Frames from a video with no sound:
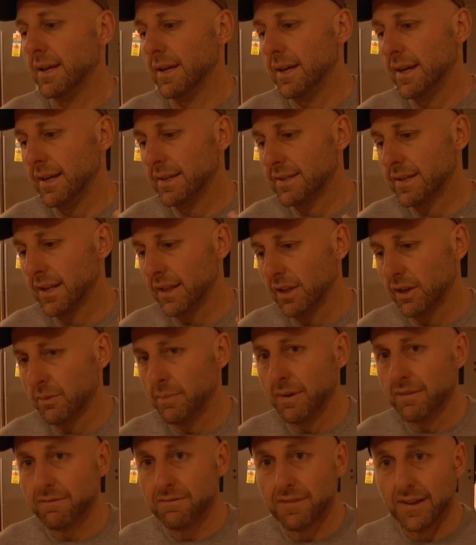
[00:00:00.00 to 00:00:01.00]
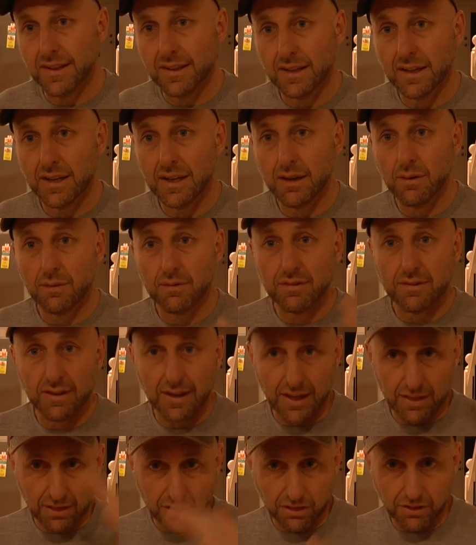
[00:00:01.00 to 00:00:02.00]
It's a little bit fiddly to
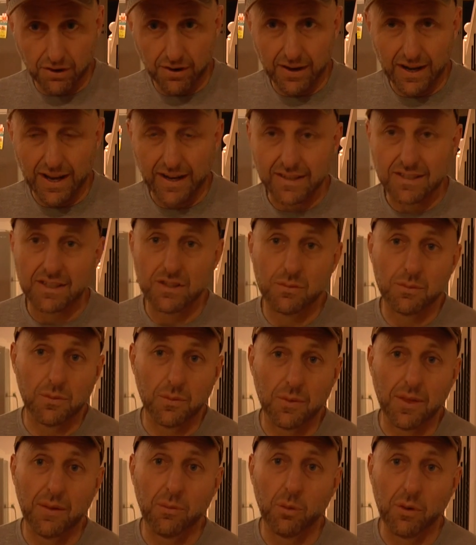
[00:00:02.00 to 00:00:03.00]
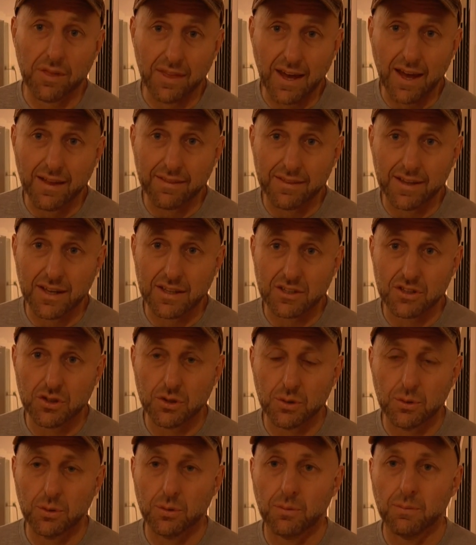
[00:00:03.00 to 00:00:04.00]
get the 3rd axis without that
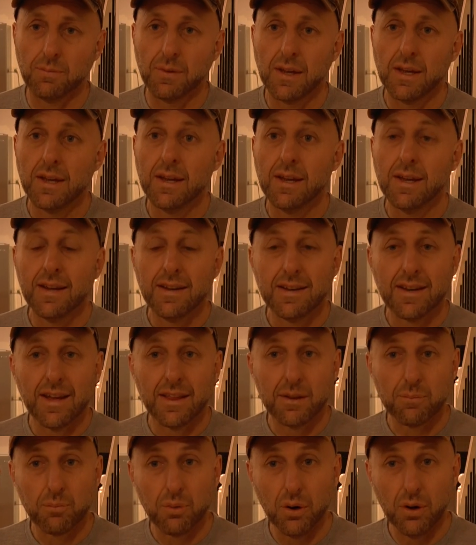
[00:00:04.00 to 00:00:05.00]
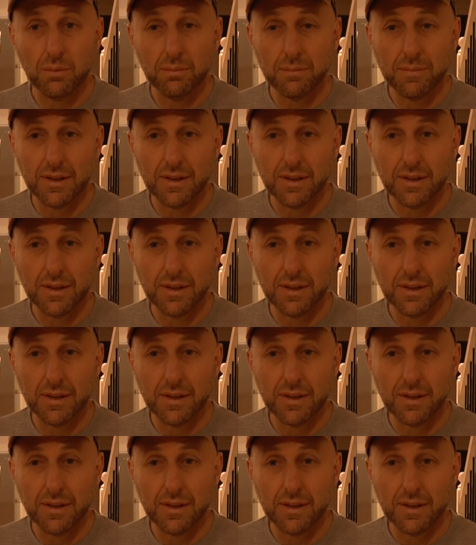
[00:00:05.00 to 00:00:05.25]
tool. Now the problem